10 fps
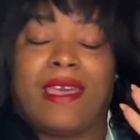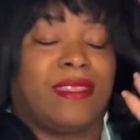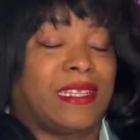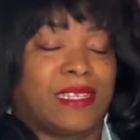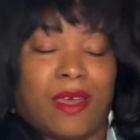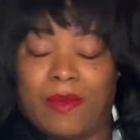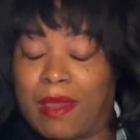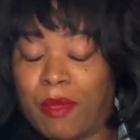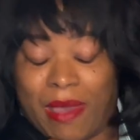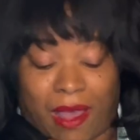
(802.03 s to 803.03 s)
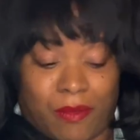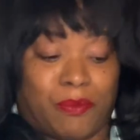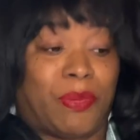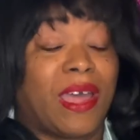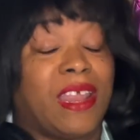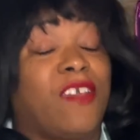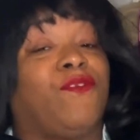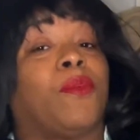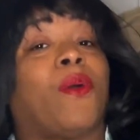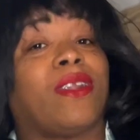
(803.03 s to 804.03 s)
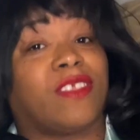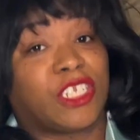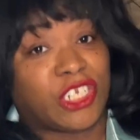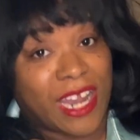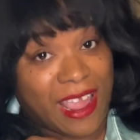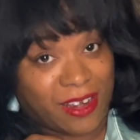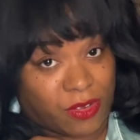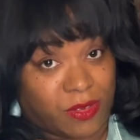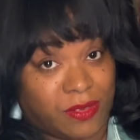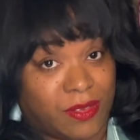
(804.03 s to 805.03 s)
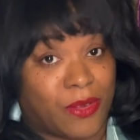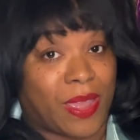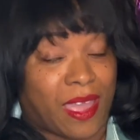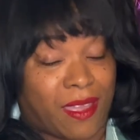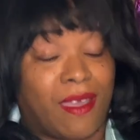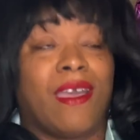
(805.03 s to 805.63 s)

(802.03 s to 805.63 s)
That's not what I'm about. But if you're part of this channel, okay,